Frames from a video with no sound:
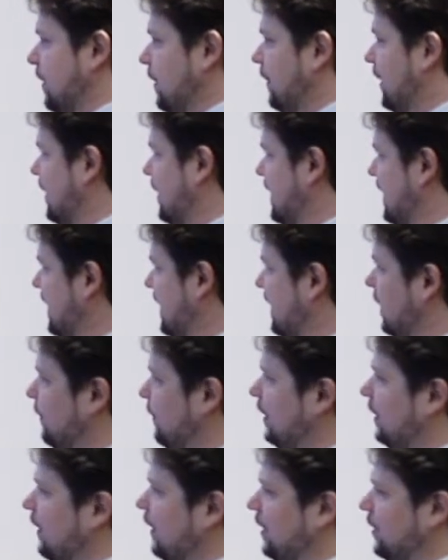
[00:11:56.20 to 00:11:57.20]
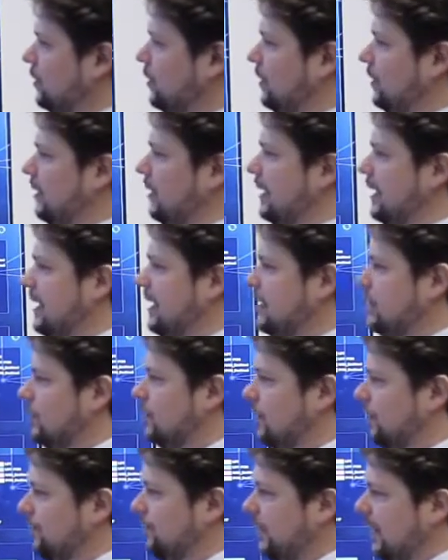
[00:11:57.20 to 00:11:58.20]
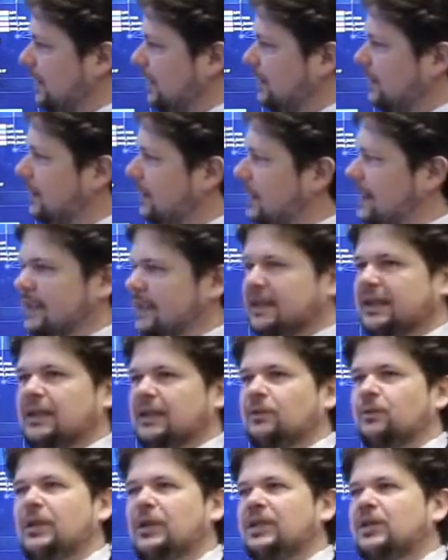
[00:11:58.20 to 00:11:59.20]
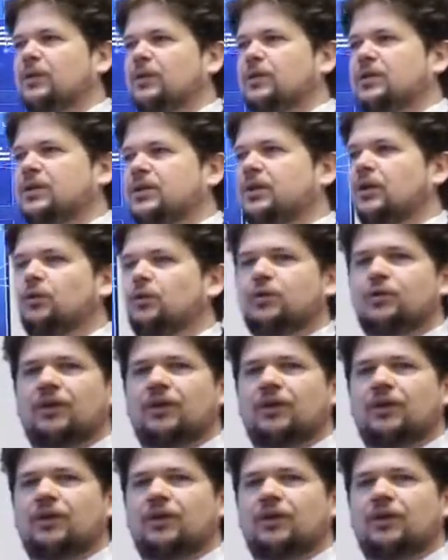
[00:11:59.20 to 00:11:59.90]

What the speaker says: Because this limitation leads to the fact that the videos don't